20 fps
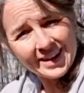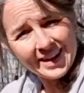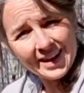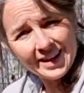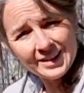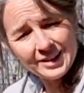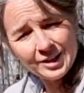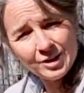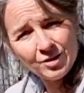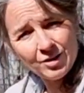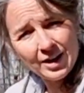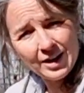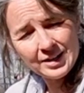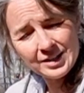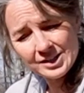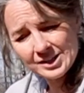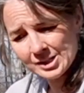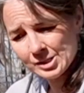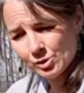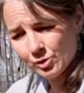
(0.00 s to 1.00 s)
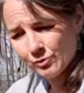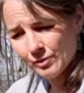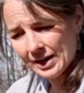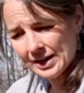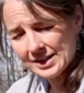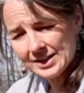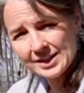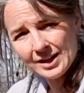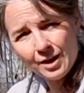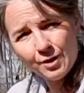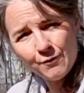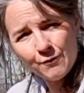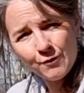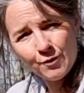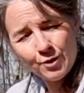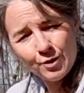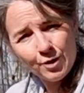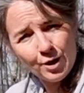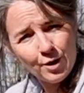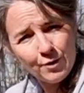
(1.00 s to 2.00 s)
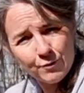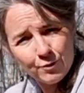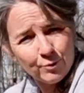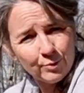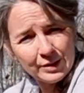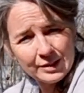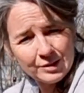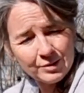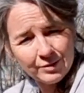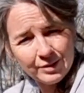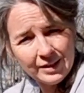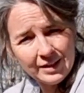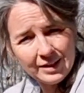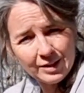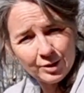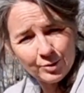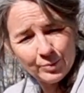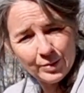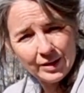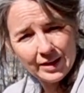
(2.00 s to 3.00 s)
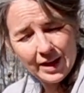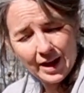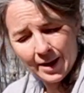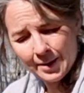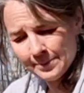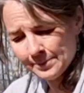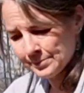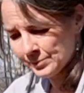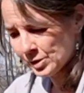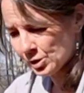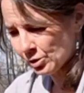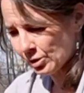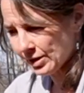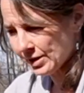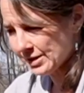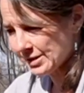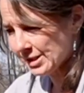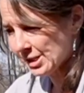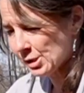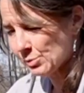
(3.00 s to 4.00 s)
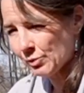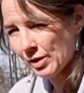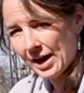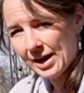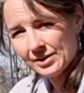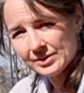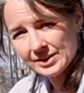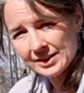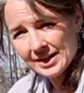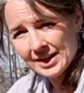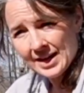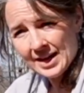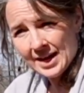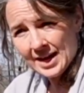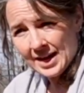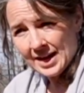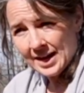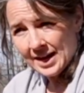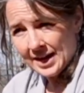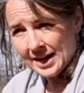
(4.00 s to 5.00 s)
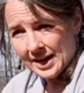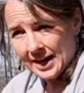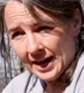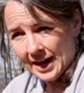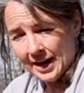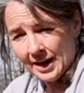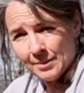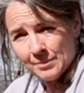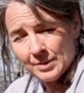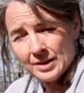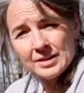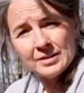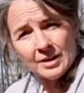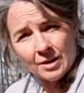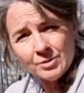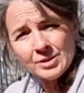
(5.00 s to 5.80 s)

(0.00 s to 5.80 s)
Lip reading: And then your onions are ready to go for overwintering, and it'll be starting to sprout in no